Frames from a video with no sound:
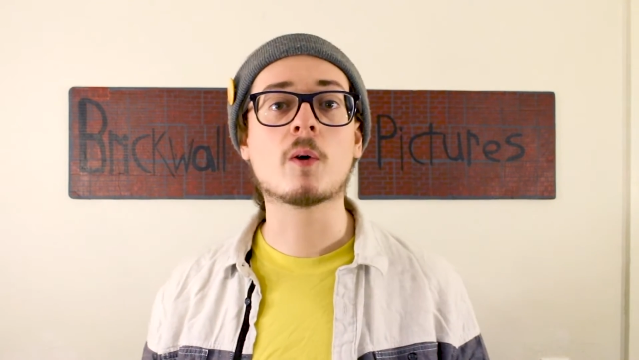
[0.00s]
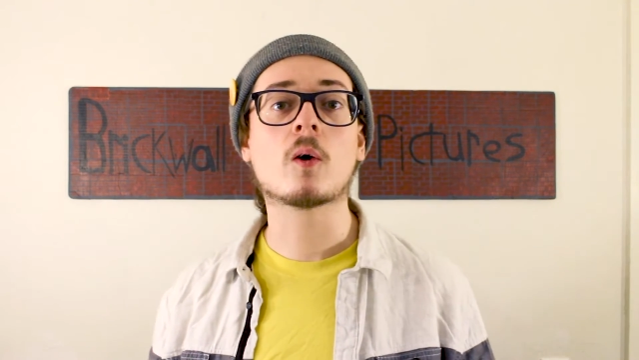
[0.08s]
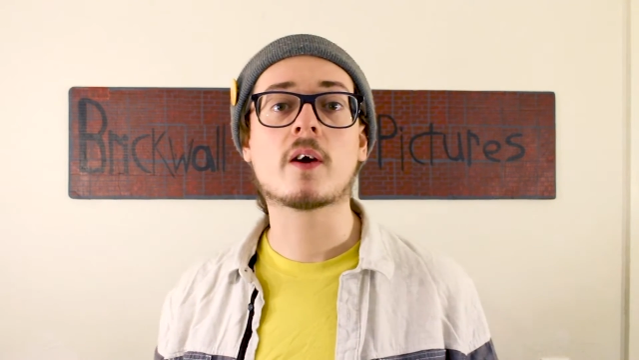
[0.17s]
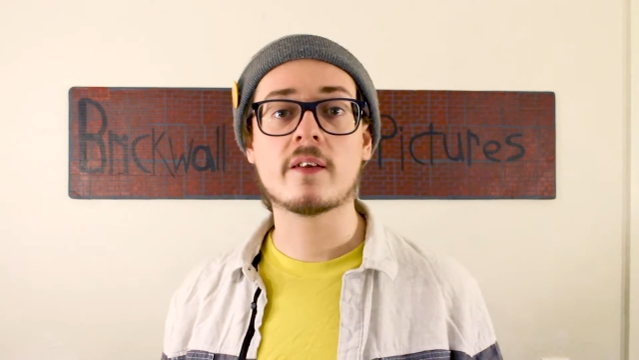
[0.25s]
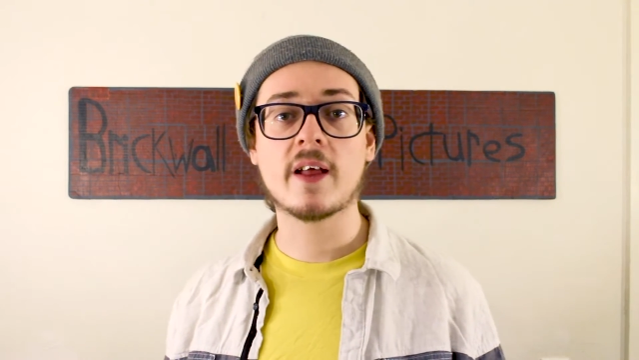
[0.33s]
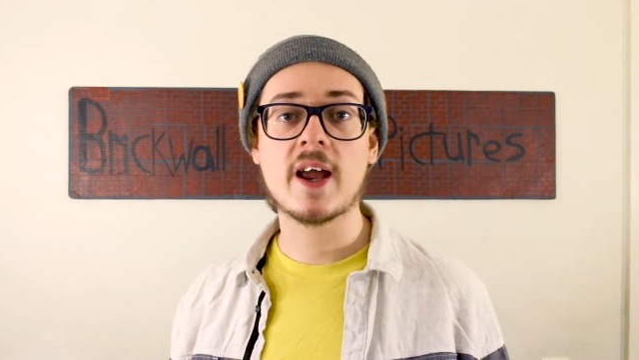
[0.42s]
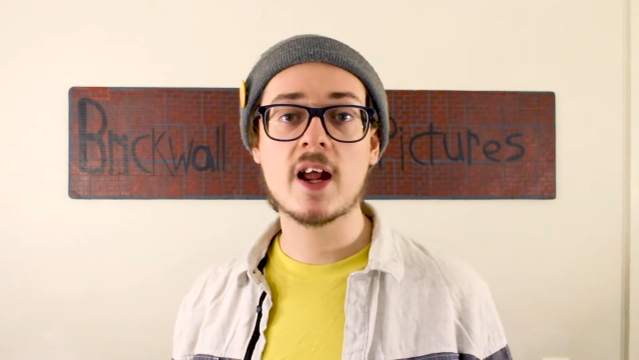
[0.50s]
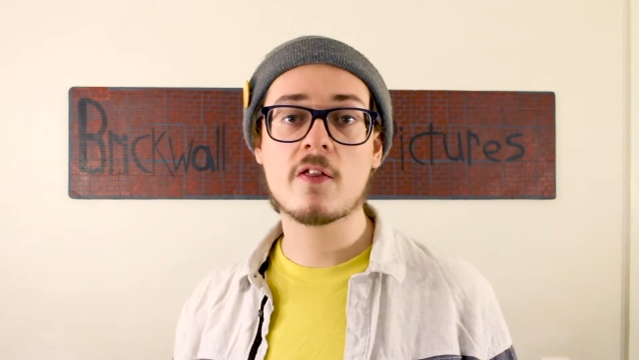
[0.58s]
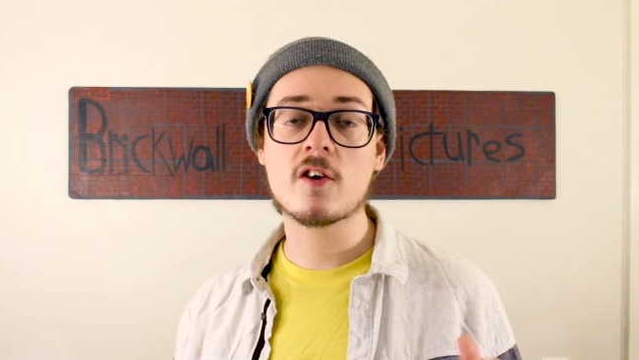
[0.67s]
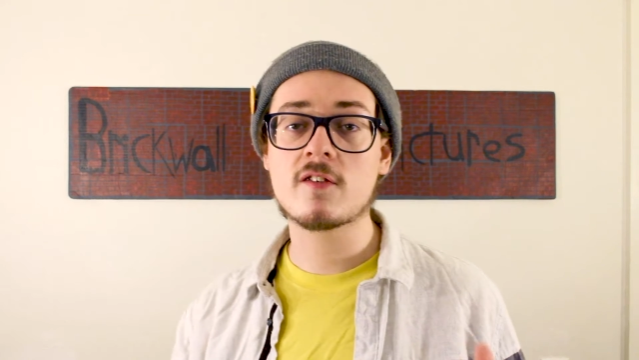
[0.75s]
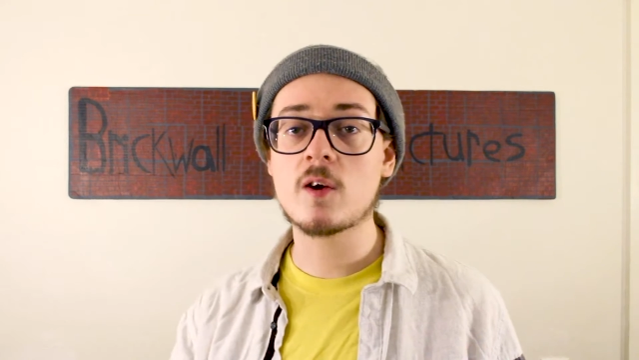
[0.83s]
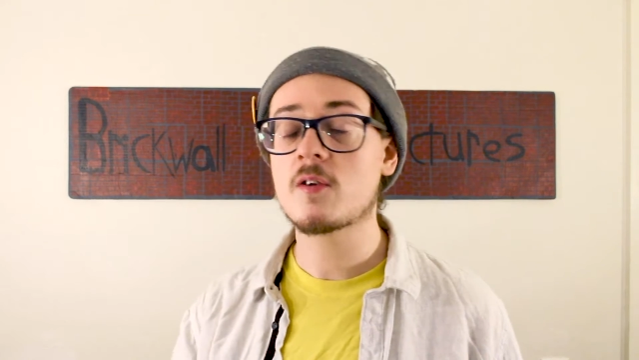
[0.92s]
the Broken
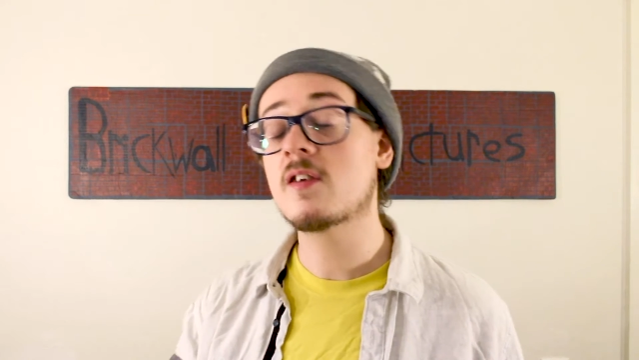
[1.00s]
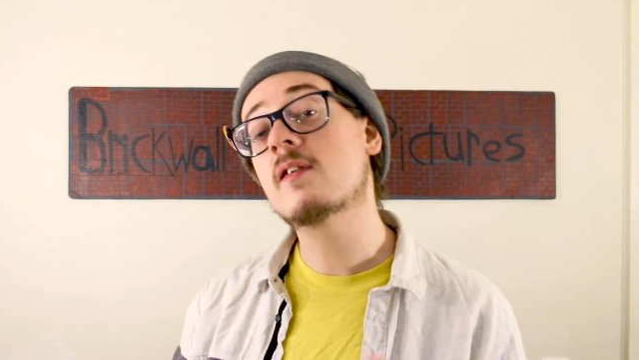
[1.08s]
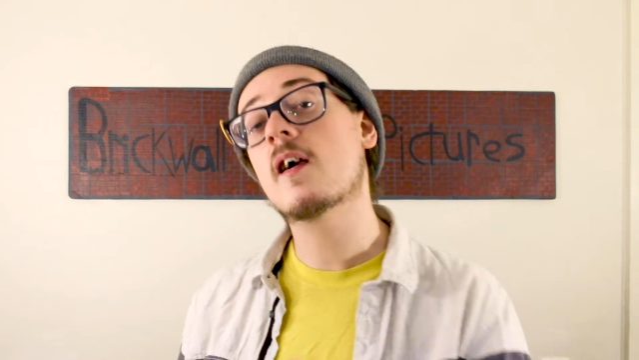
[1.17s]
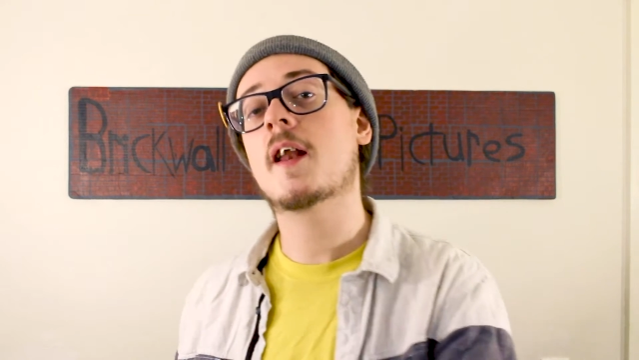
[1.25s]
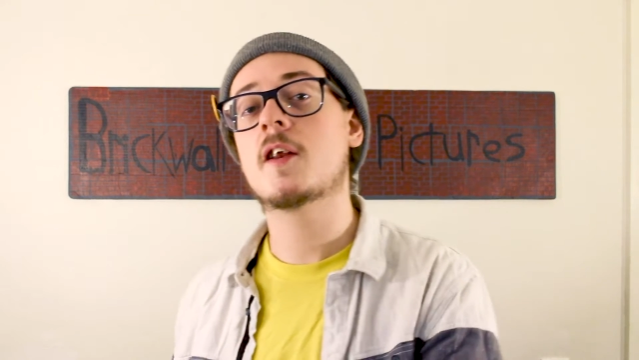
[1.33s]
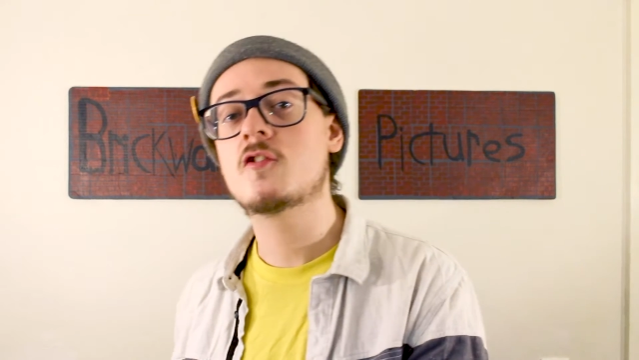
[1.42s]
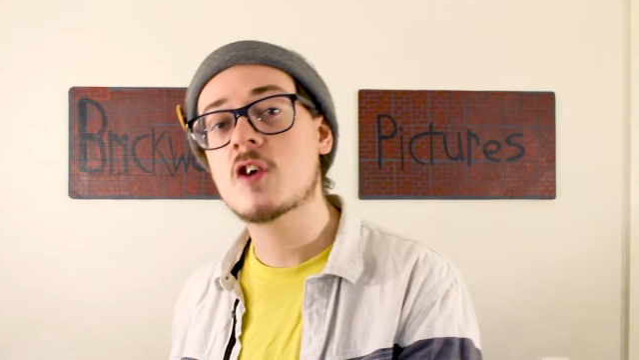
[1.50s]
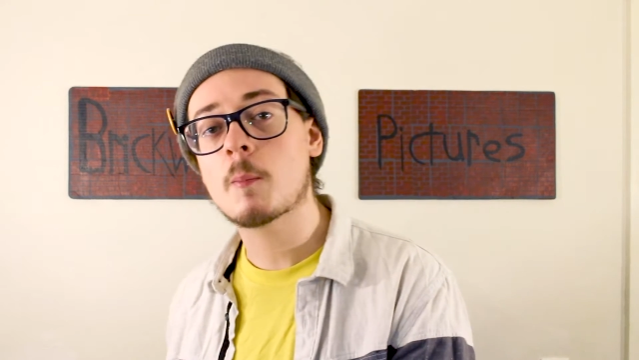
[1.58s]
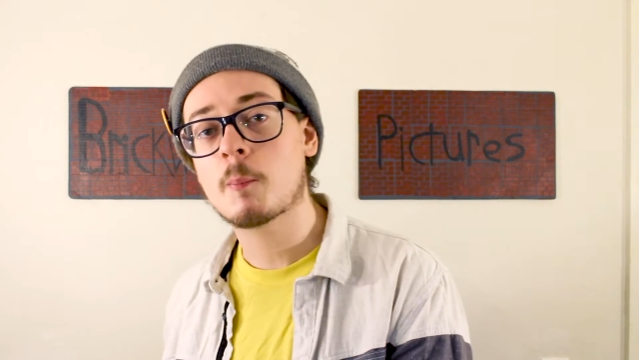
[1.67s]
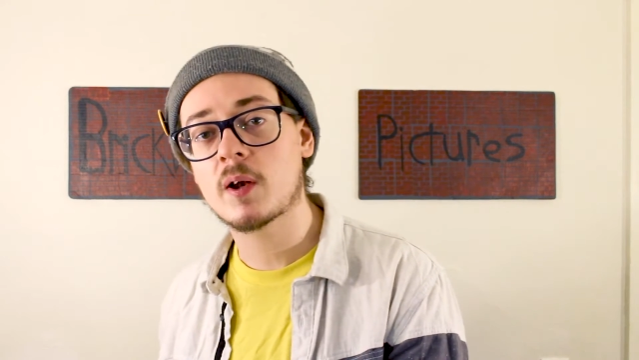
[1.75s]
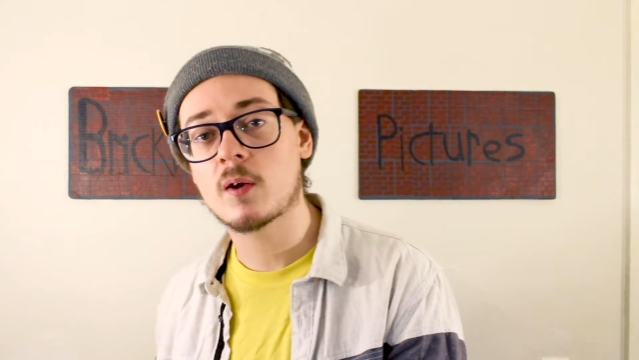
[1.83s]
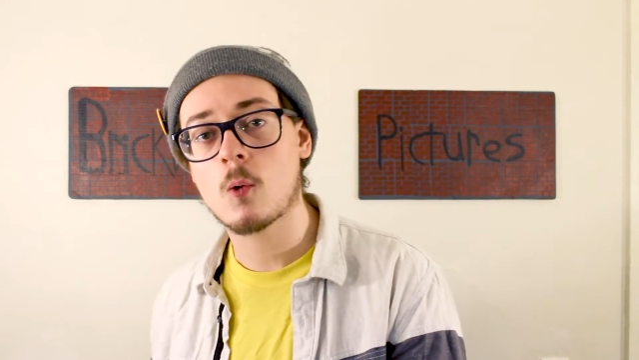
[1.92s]
Land, there's no sudden
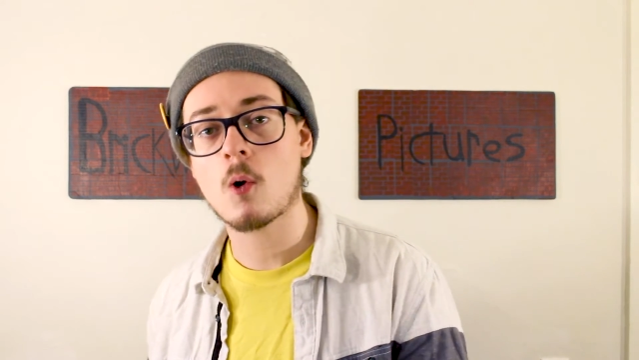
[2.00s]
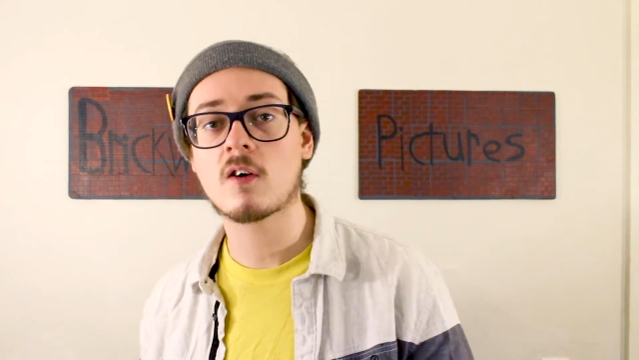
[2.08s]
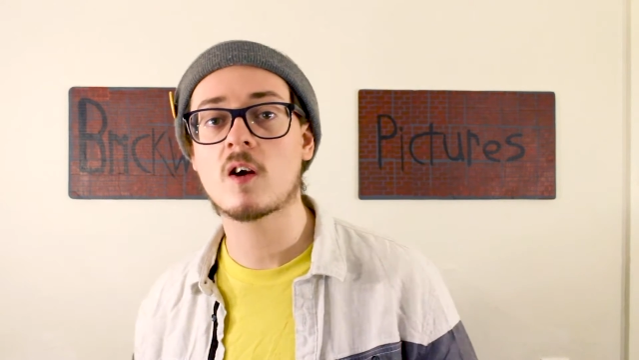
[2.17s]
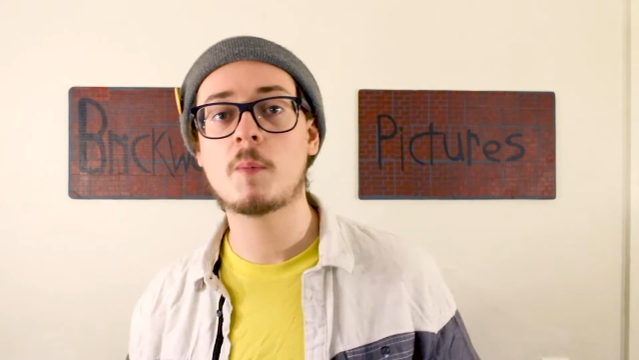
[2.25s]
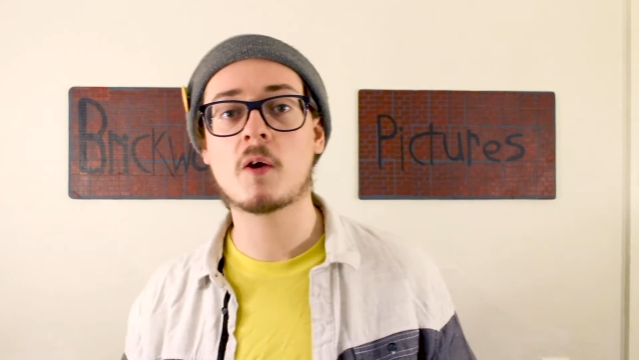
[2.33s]
jump into horror,